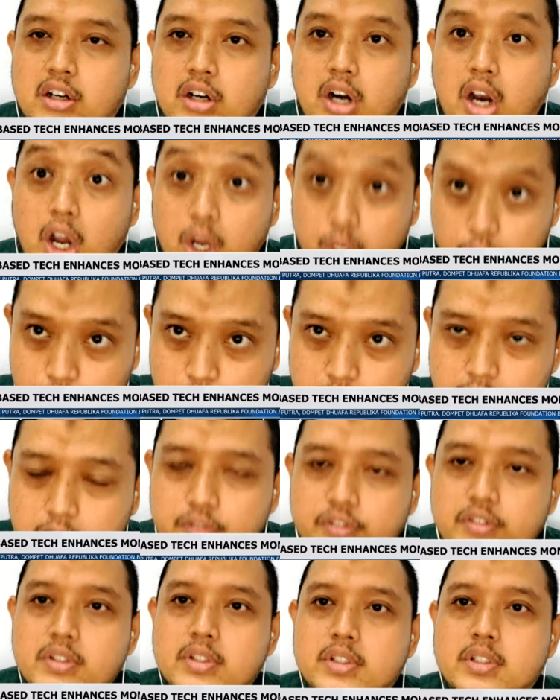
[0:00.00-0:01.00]
is
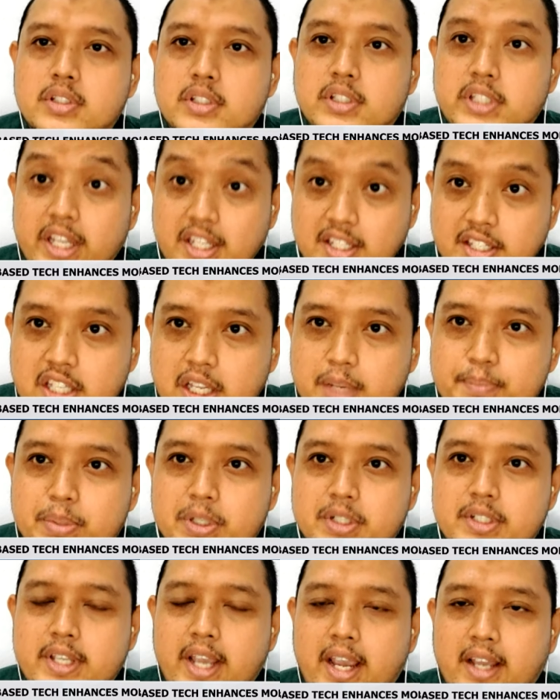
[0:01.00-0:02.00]
around
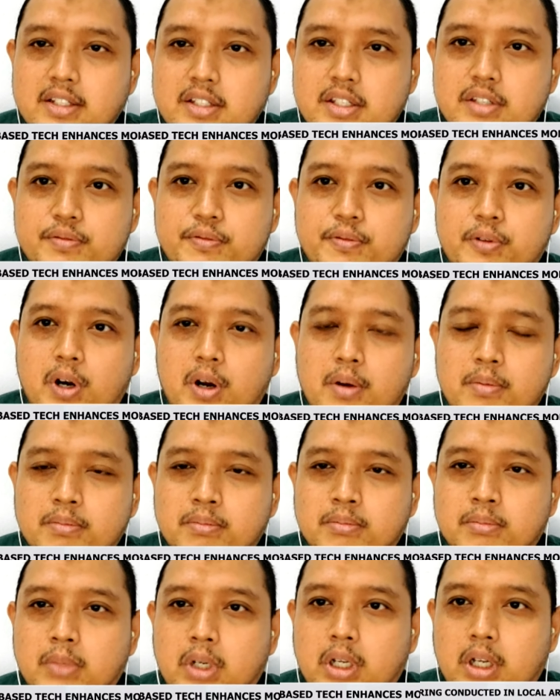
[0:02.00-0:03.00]
60%
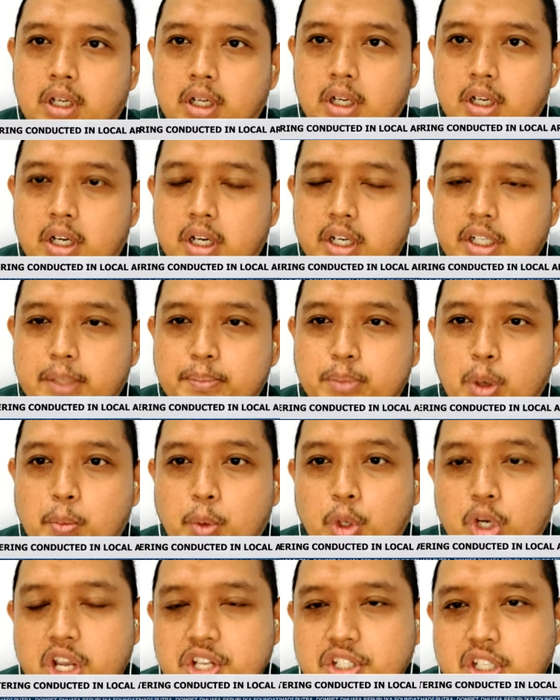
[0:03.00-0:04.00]
from the
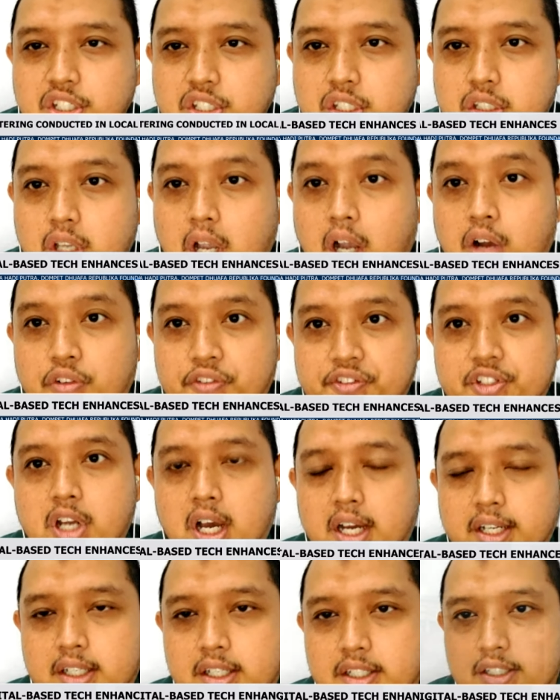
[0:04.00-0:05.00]
population of